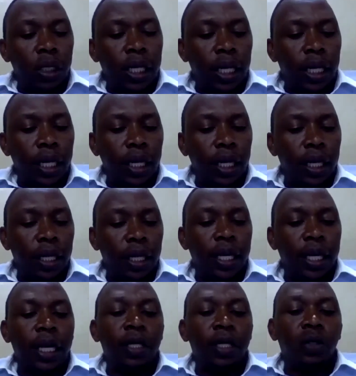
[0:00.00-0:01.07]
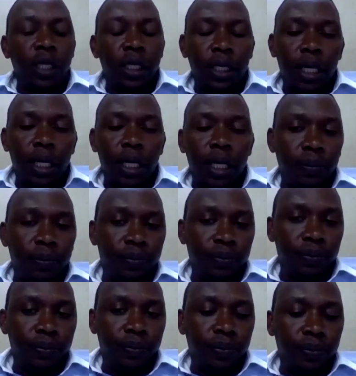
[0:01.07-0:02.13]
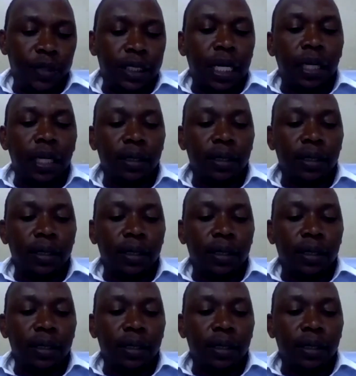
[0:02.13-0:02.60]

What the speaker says: is called the rental income